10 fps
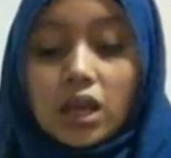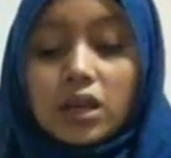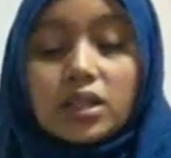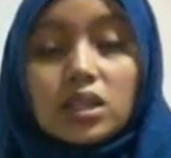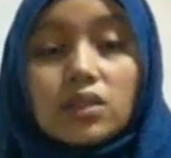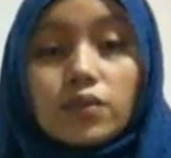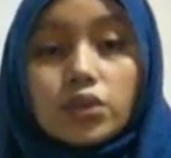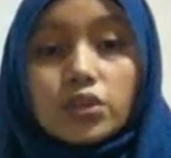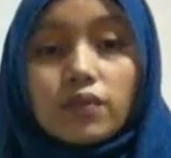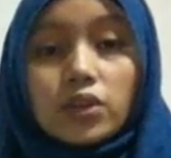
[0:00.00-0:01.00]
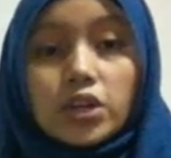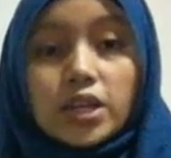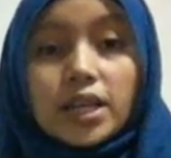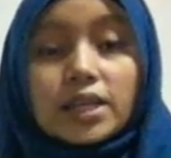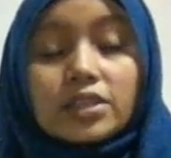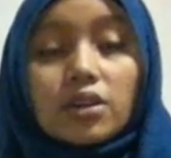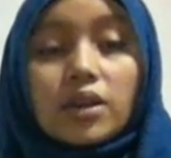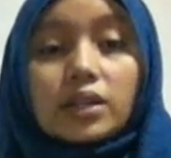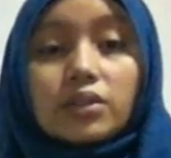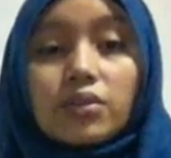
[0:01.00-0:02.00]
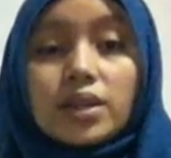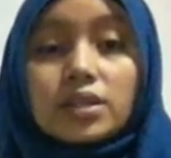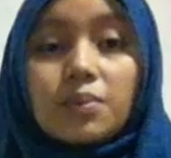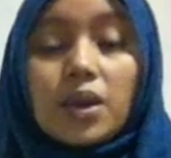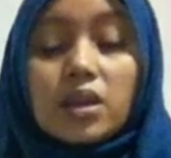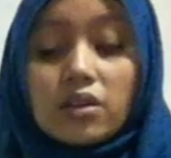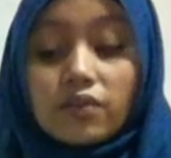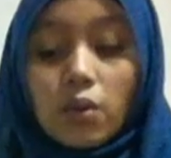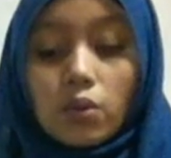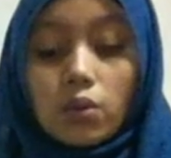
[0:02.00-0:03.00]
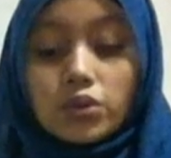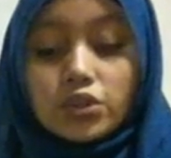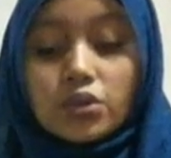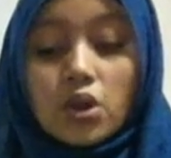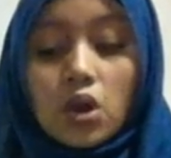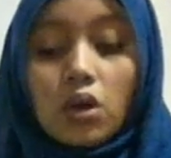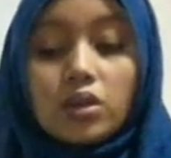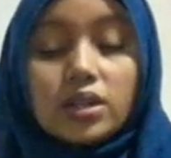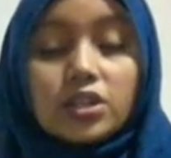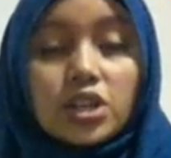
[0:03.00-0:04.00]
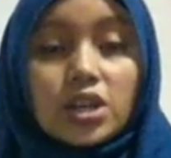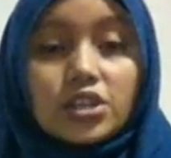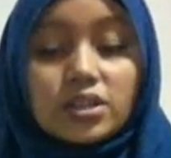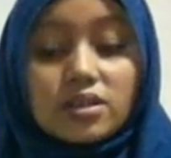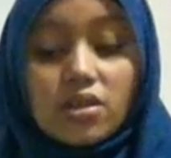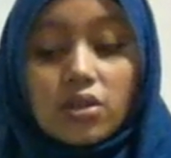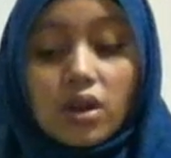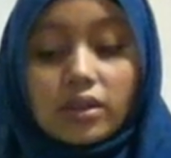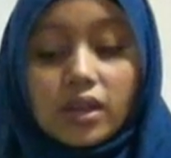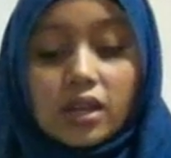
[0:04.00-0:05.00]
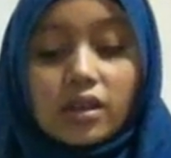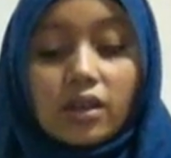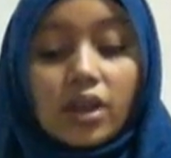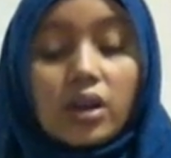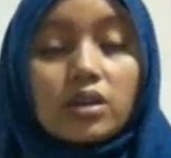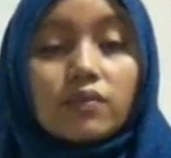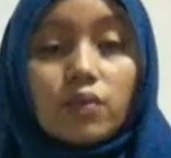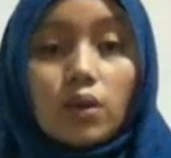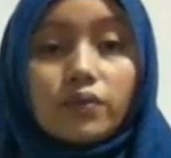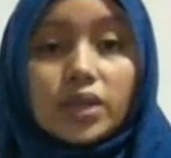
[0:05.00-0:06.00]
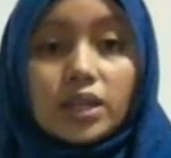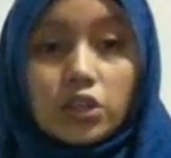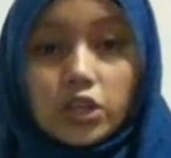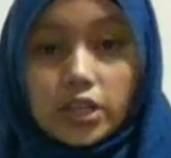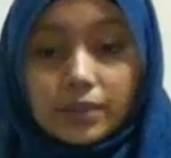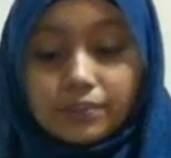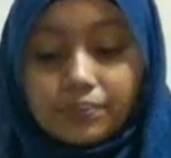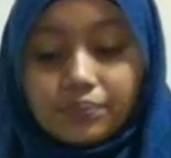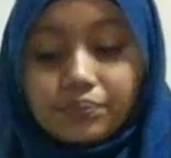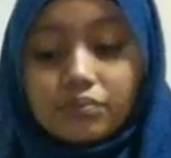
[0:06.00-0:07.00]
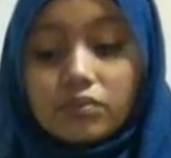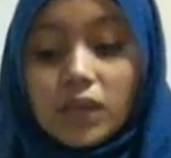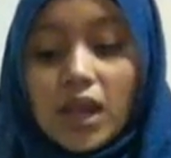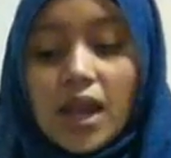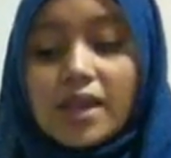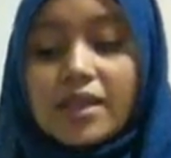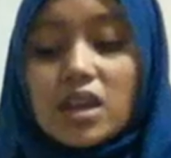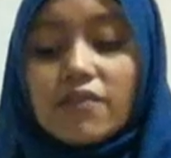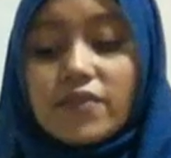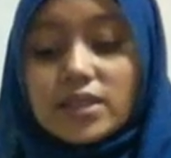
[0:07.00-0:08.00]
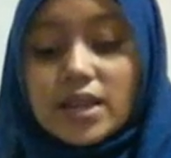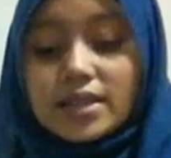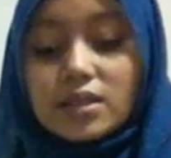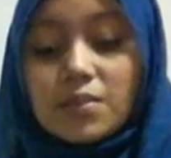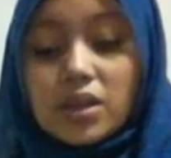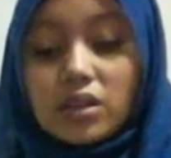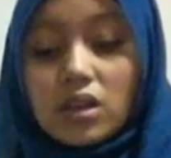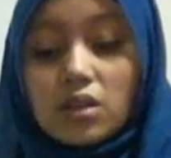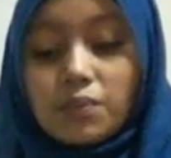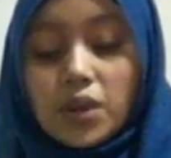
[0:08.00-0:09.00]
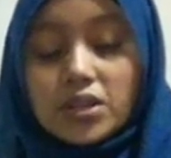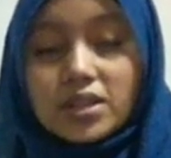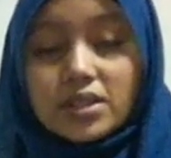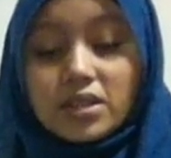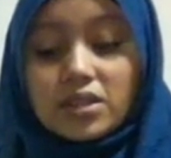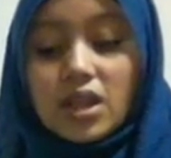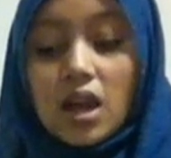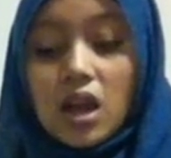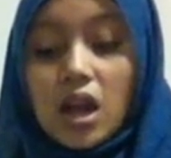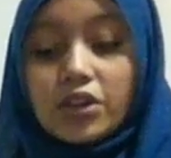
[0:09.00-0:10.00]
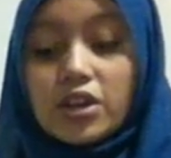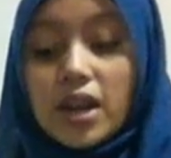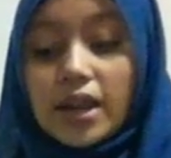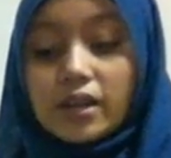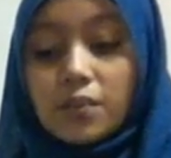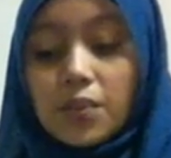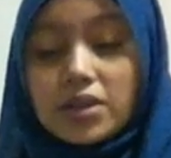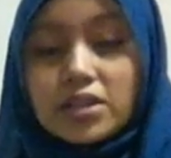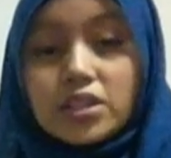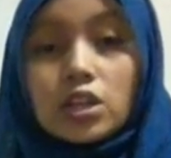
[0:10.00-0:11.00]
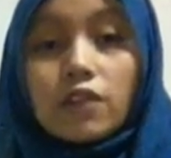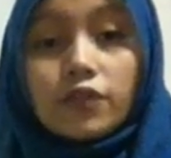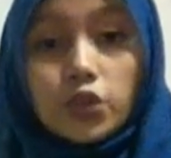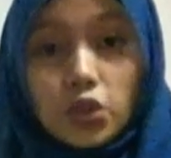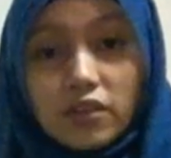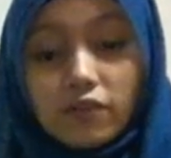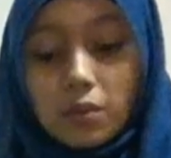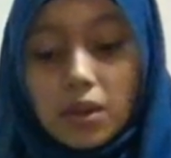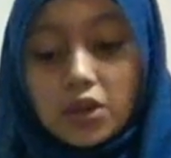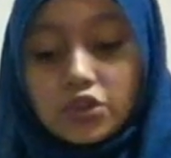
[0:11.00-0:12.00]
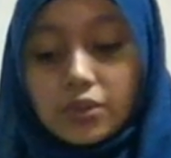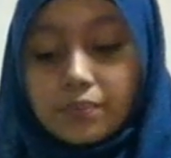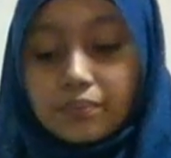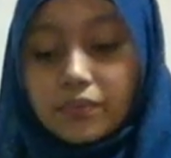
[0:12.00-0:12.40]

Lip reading: Cognitive views of learning is characterized by their focus on the changes in thought that are involved in learning. They emphasize the mental processes underlying the processing of new information.